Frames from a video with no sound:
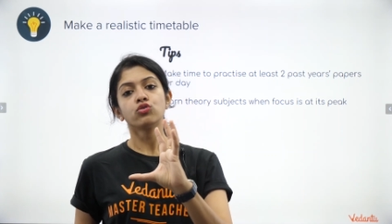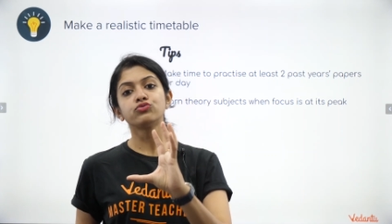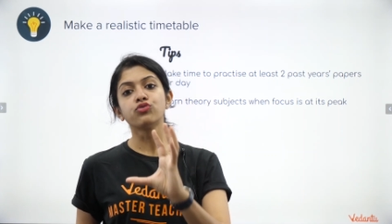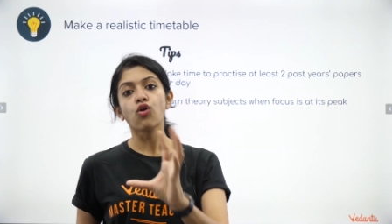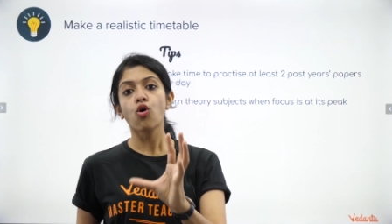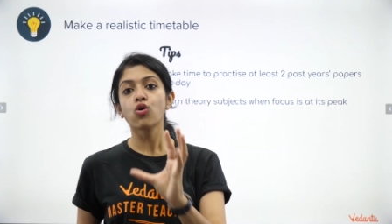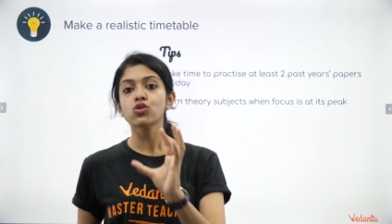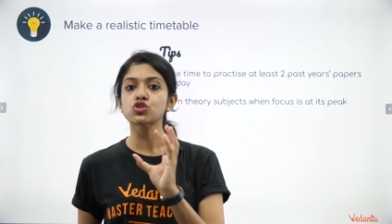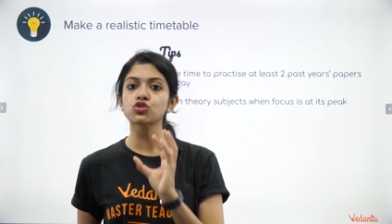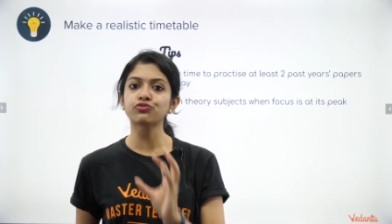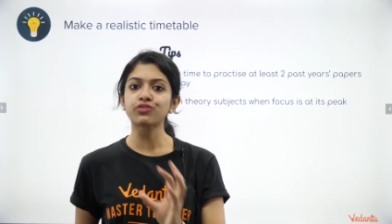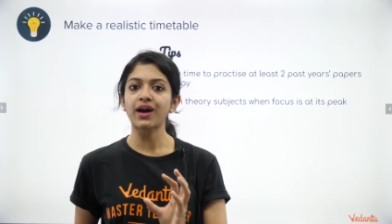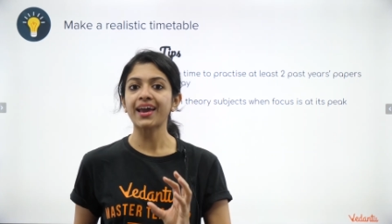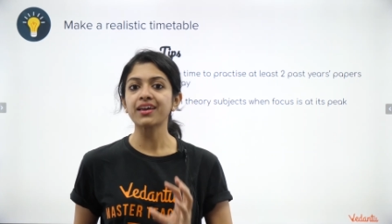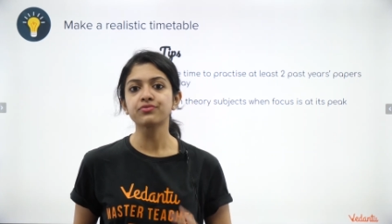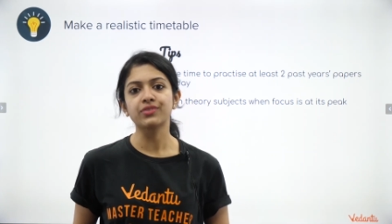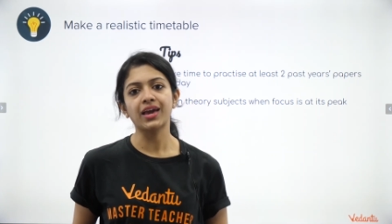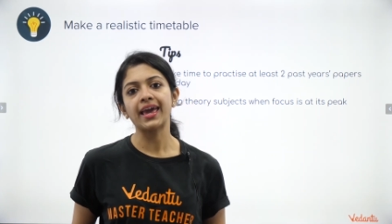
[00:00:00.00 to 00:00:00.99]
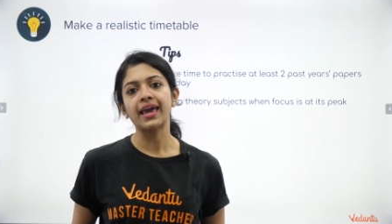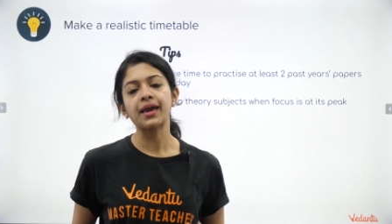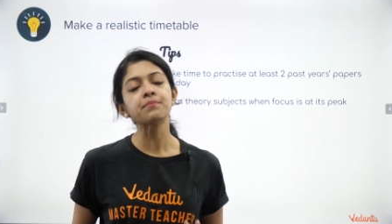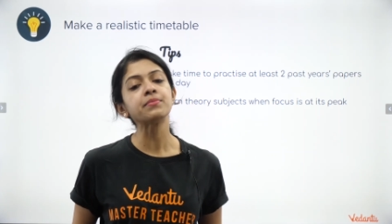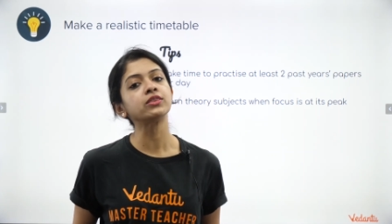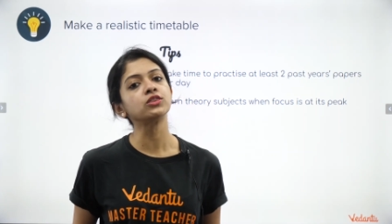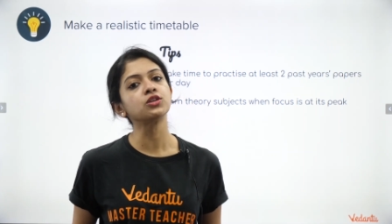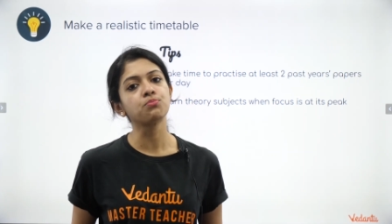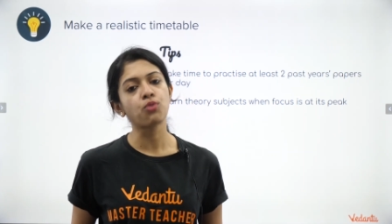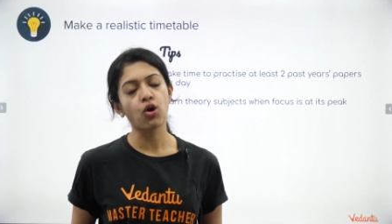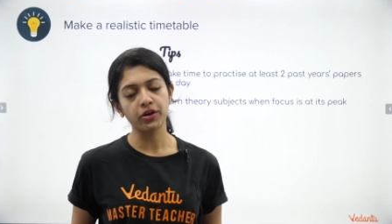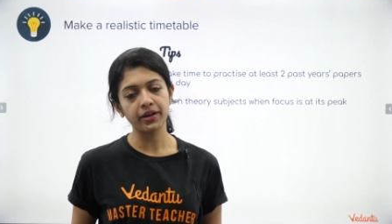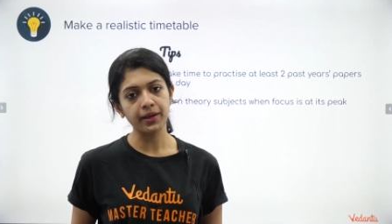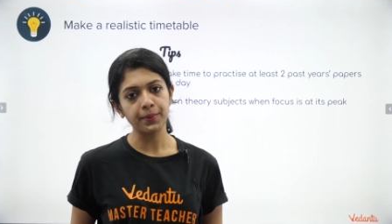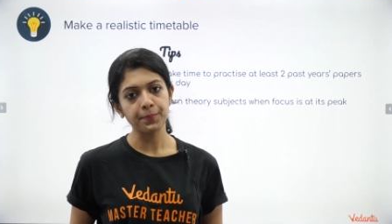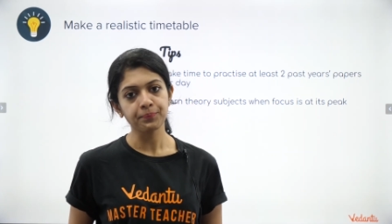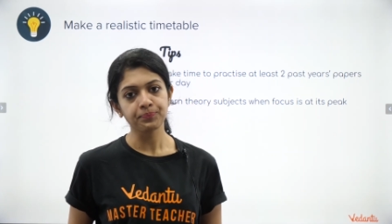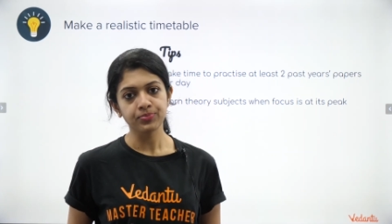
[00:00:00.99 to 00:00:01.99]
4 to 5 a.m. in the
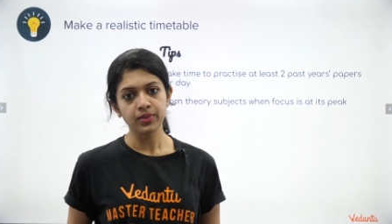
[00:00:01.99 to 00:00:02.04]
morning.